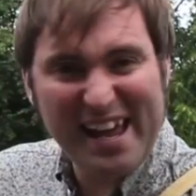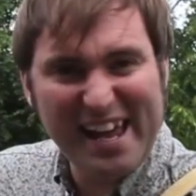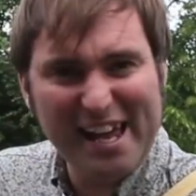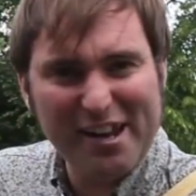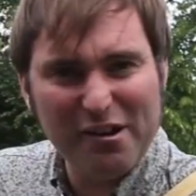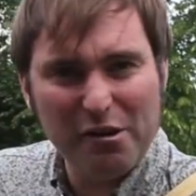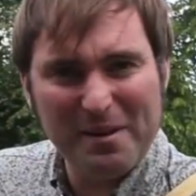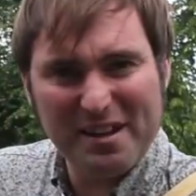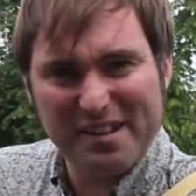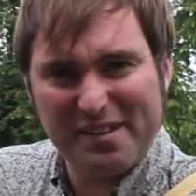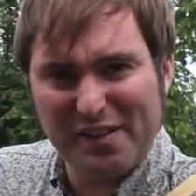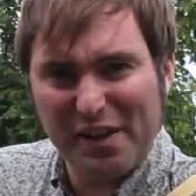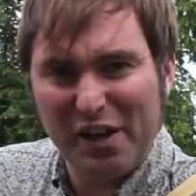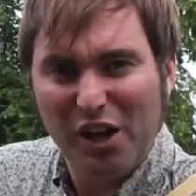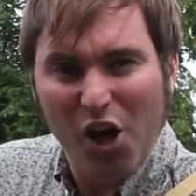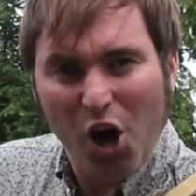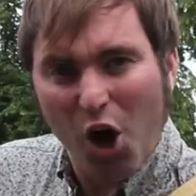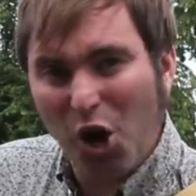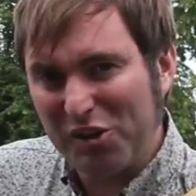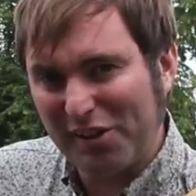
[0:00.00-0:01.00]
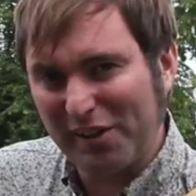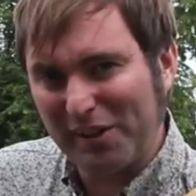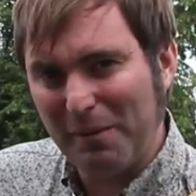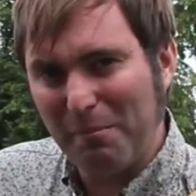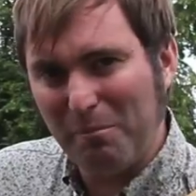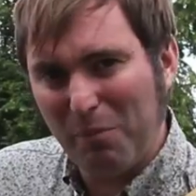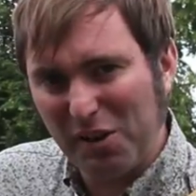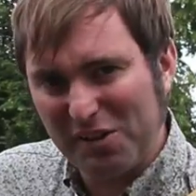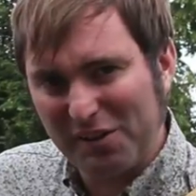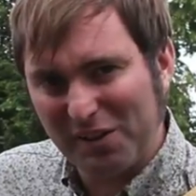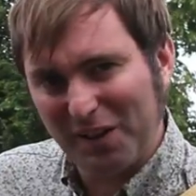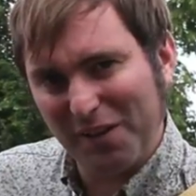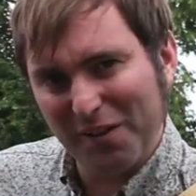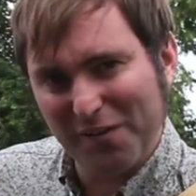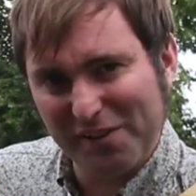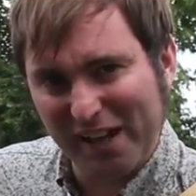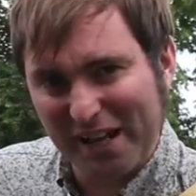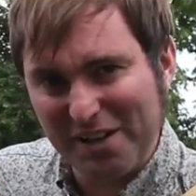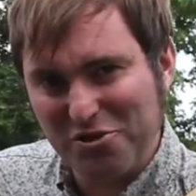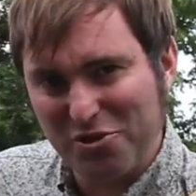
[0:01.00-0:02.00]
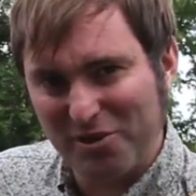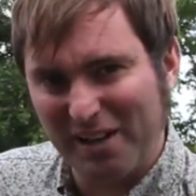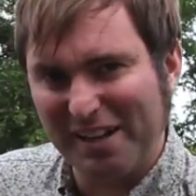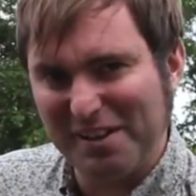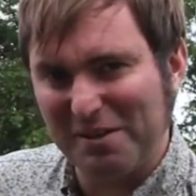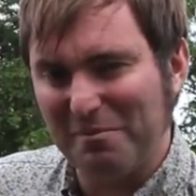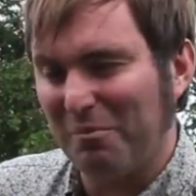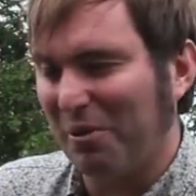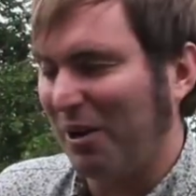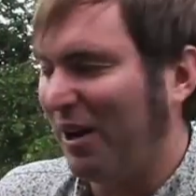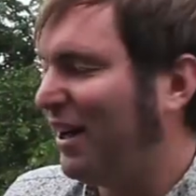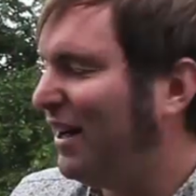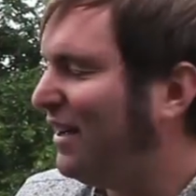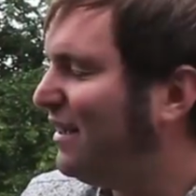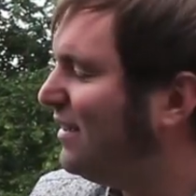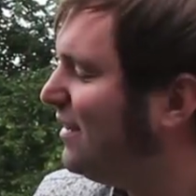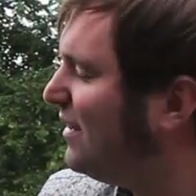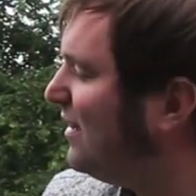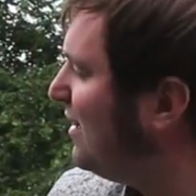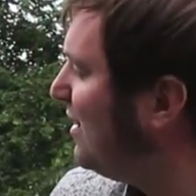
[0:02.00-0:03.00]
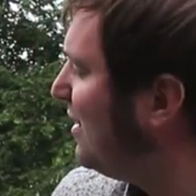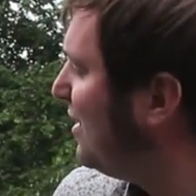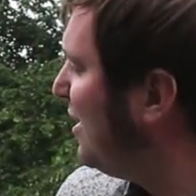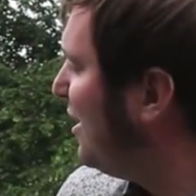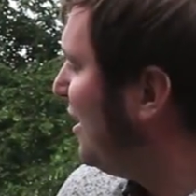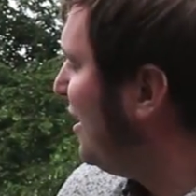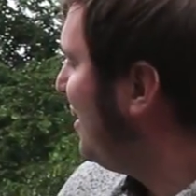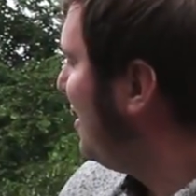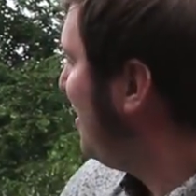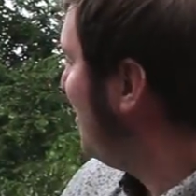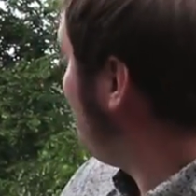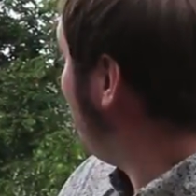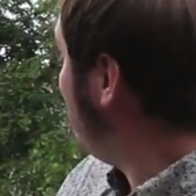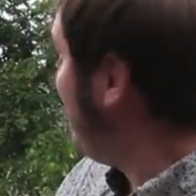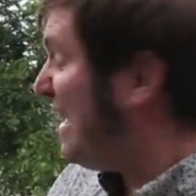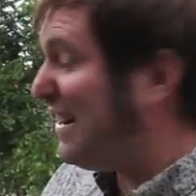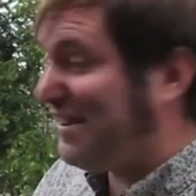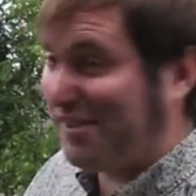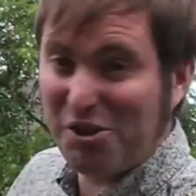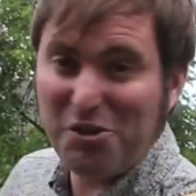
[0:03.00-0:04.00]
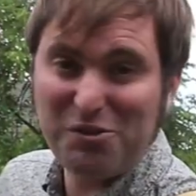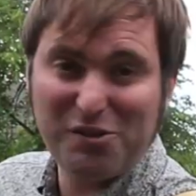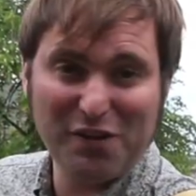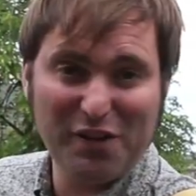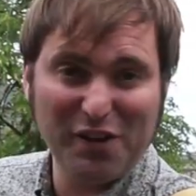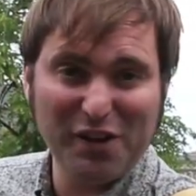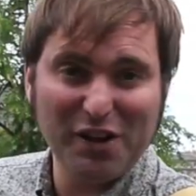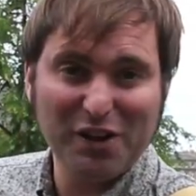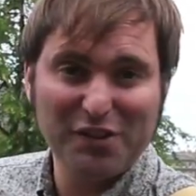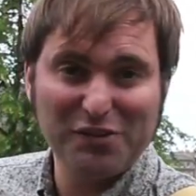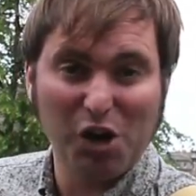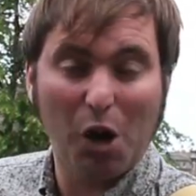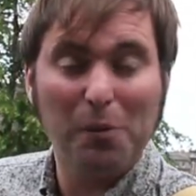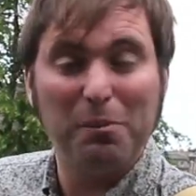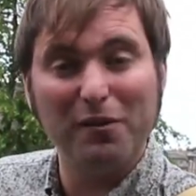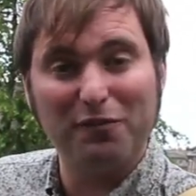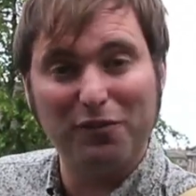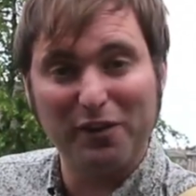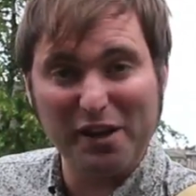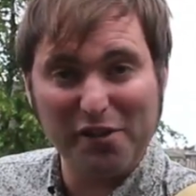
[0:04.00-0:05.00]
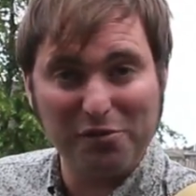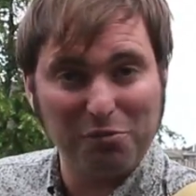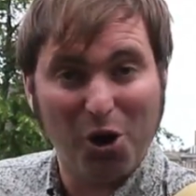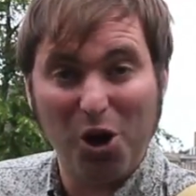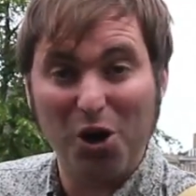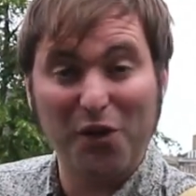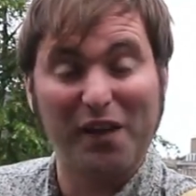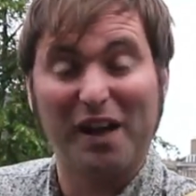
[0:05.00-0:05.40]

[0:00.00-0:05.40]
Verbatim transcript: here amidst the hustle and bustle of central Edinburgh. We're near too to the top of Leith Walk,